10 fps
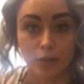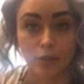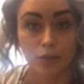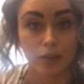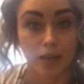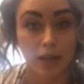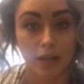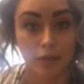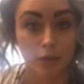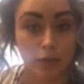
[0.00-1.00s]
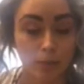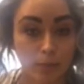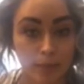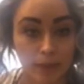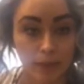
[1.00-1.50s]
So if you're
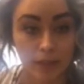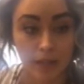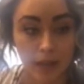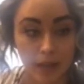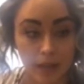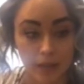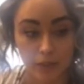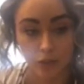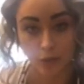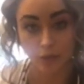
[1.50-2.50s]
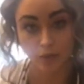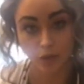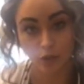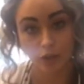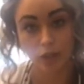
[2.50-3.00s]
preparing, so you
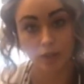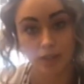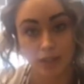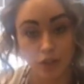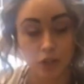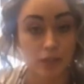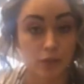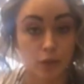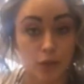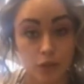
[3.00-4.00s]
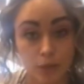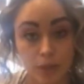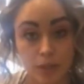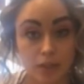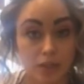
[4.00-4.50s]
finish your carving section, if you're not doing
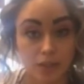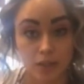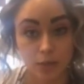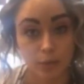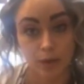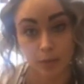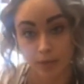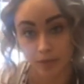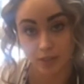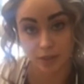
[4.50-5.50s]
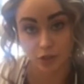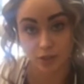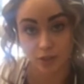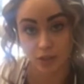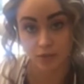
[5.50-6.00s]
it, you're going to start with whatever section
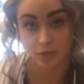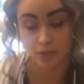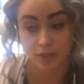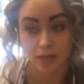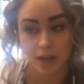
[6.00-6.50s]
starts first.